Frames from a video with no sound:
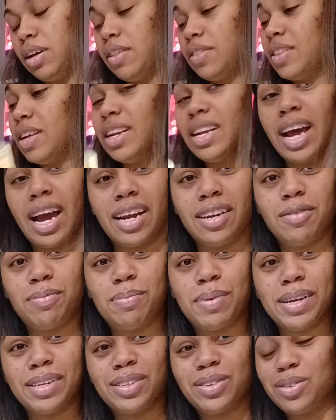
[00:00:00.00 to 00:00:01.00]
The Nine of
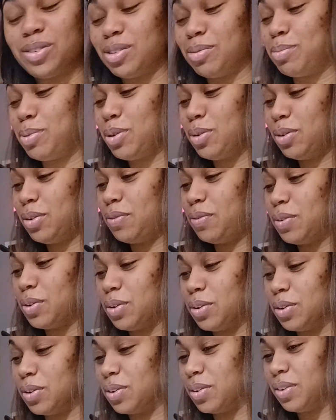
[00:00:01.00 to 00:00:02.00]
Pentacles.
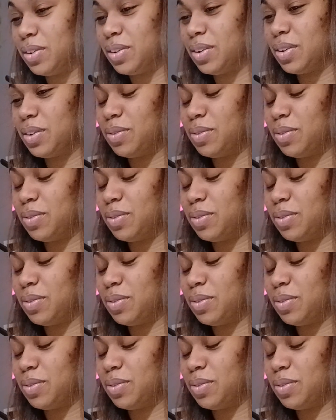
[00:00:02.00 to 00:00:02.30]
Beautiful.